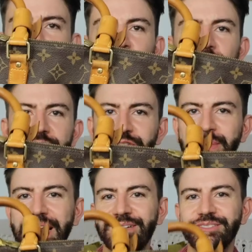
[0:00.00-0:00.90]
for
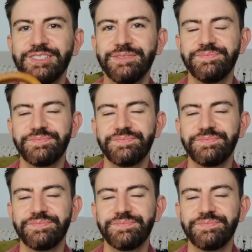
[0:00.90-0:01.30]
£400.